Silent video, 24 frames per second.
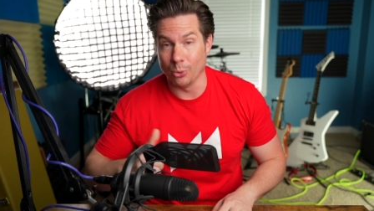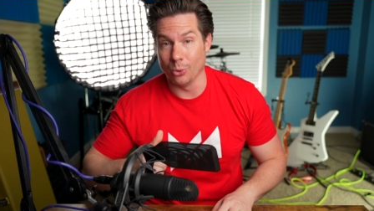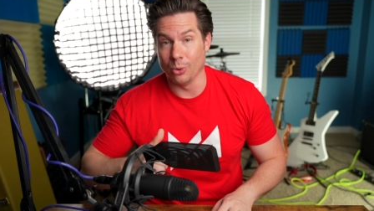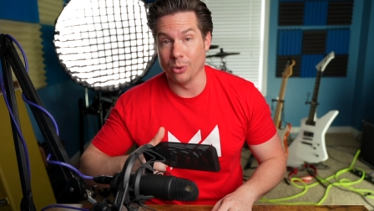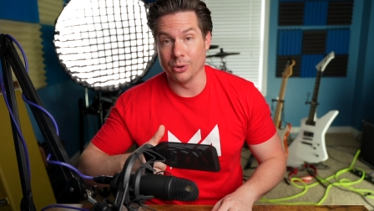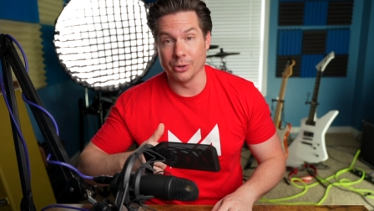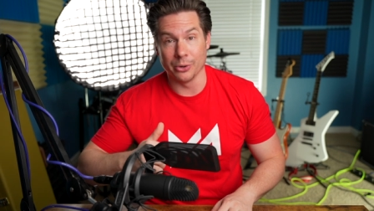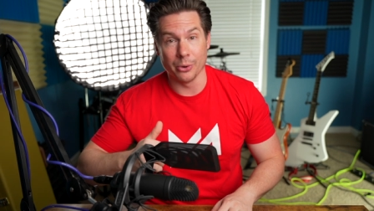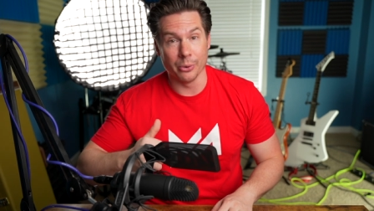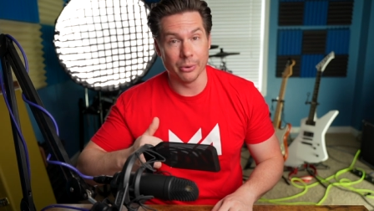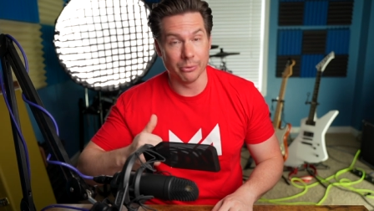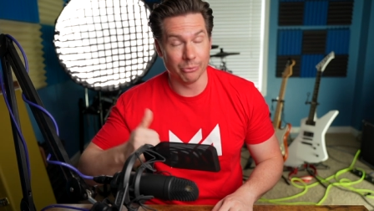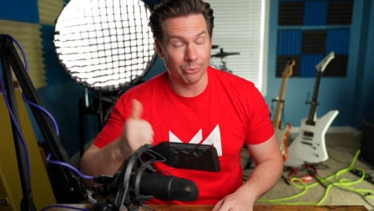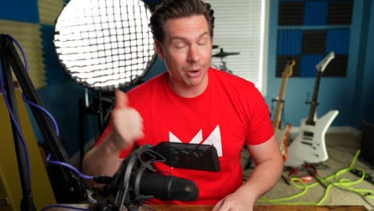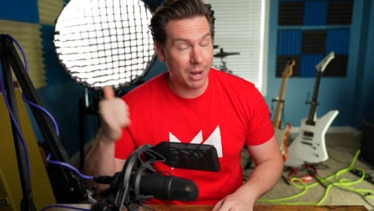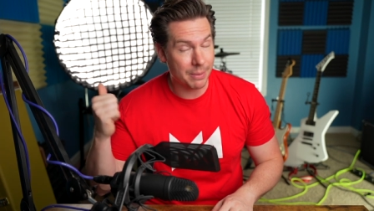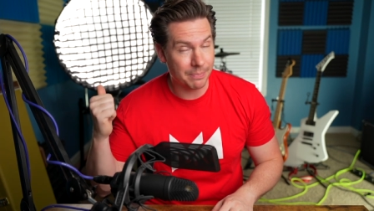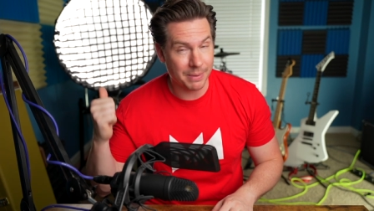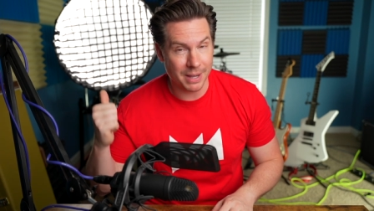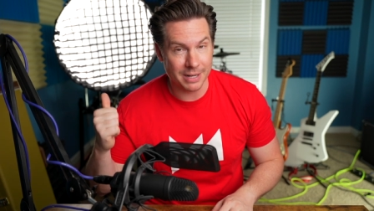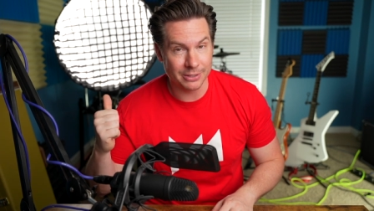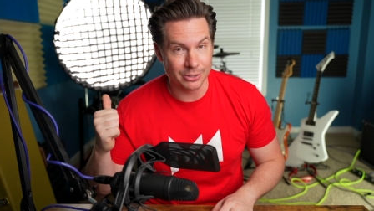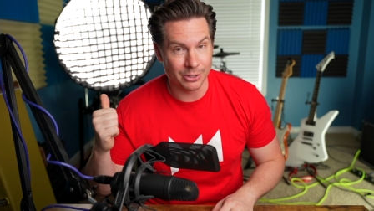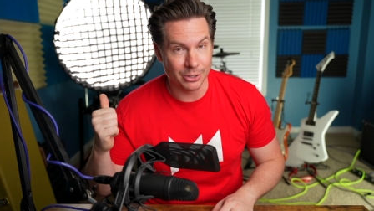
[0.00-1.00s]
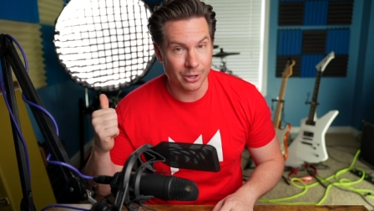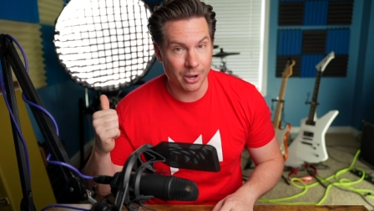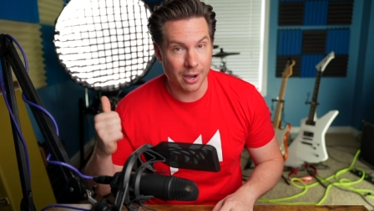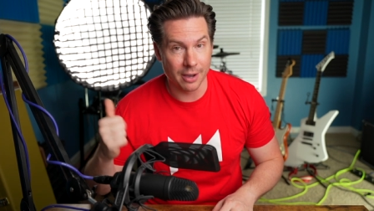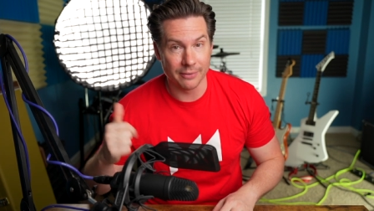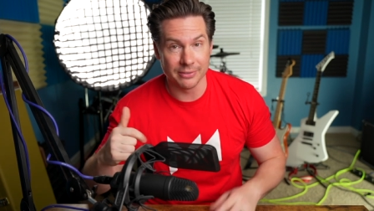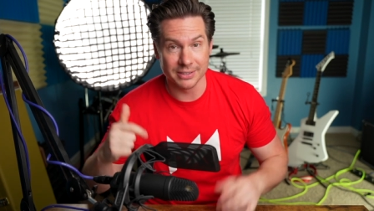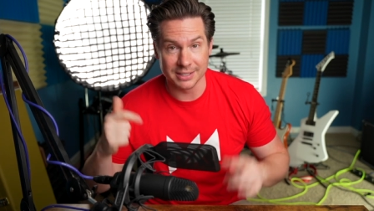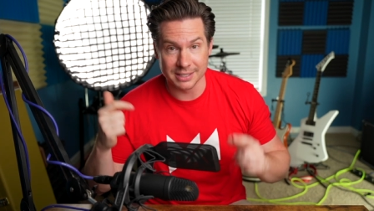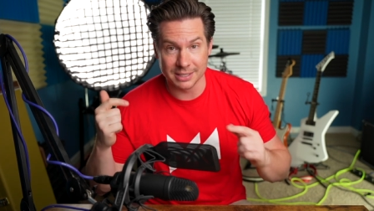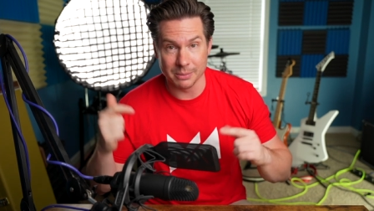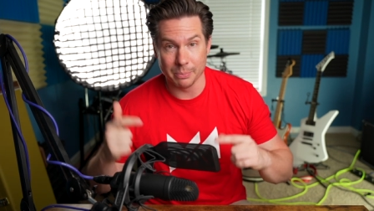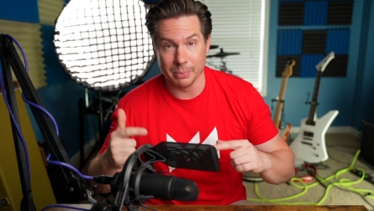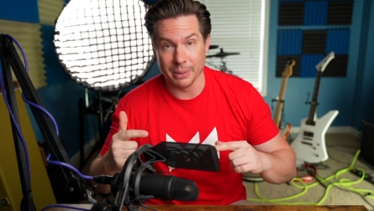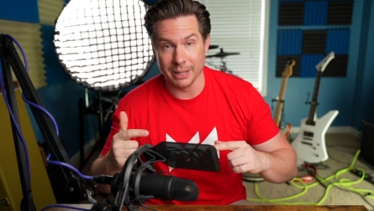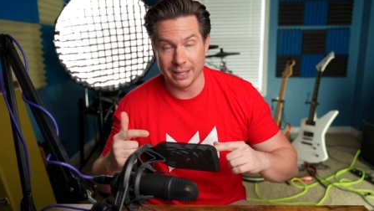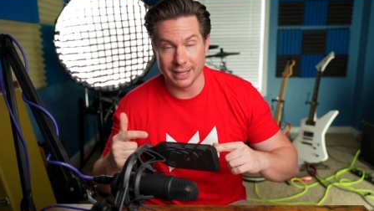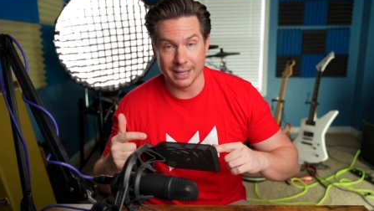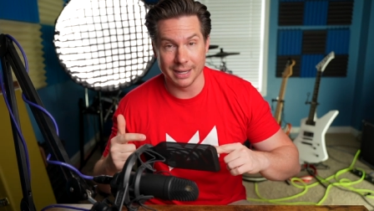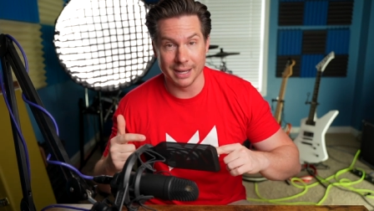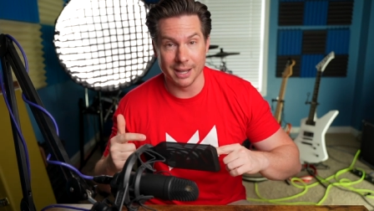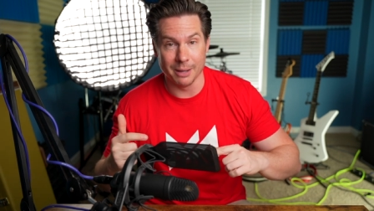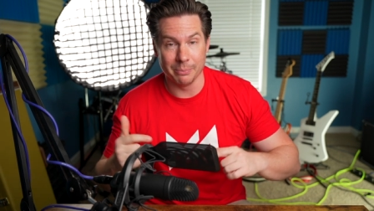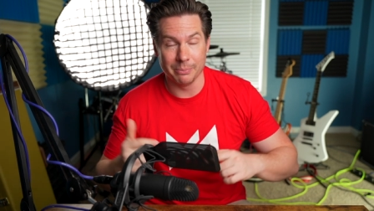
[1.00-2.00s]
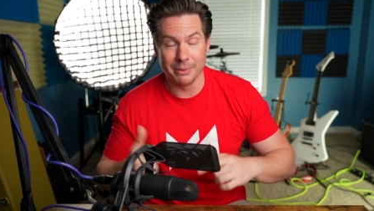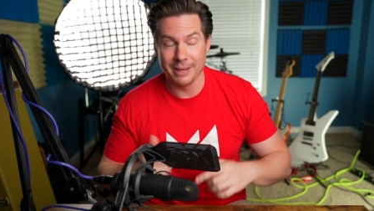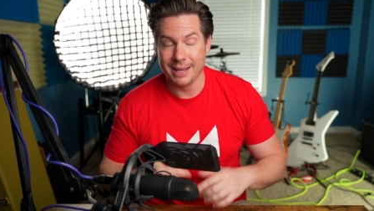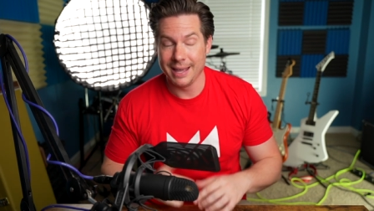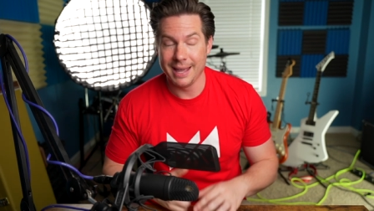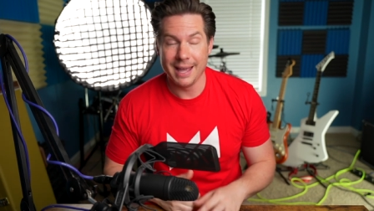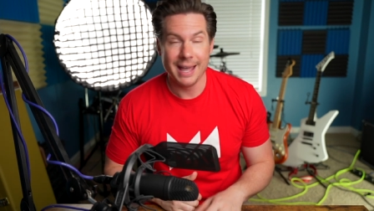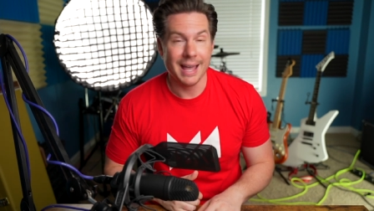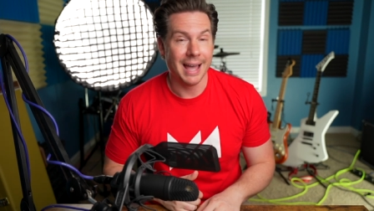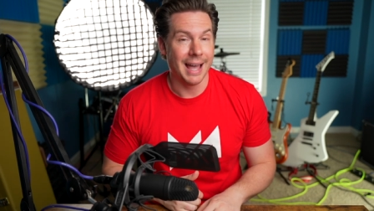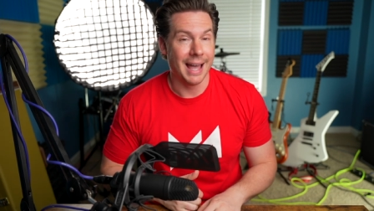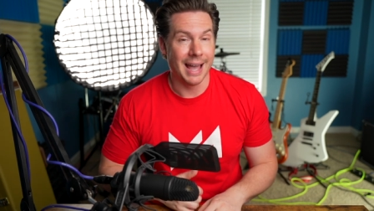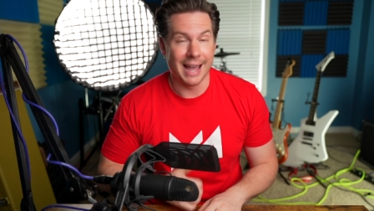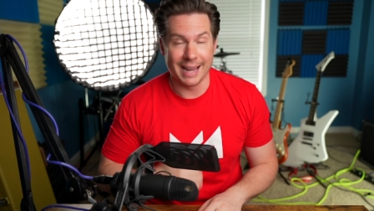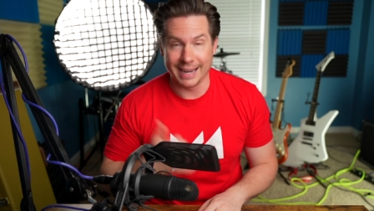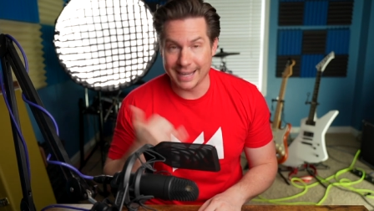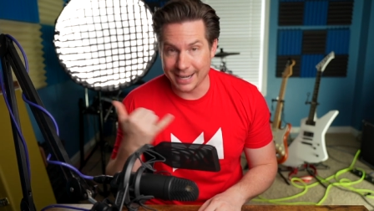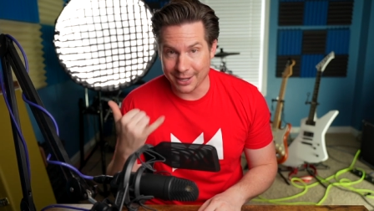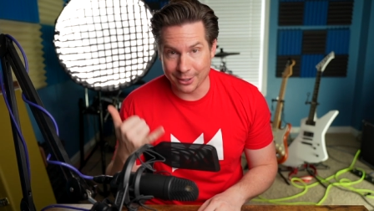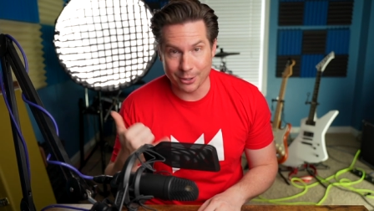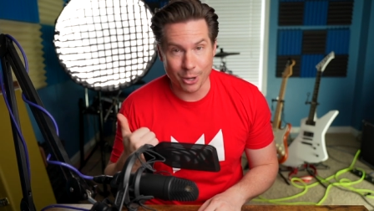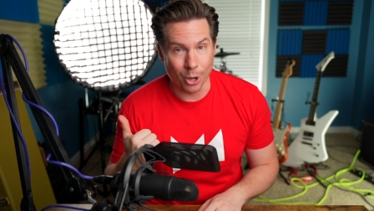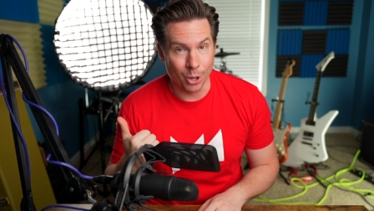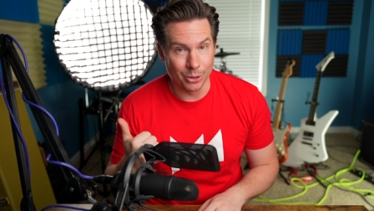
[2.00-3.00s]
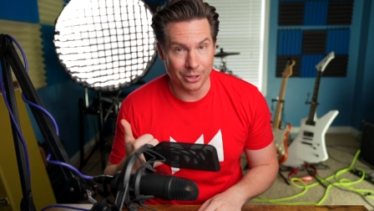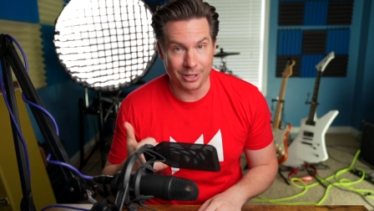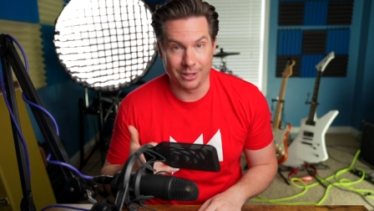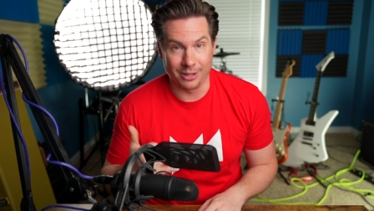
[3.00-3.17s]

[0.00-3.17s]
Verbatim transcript: or going right back to the office to pick it up. I got to call the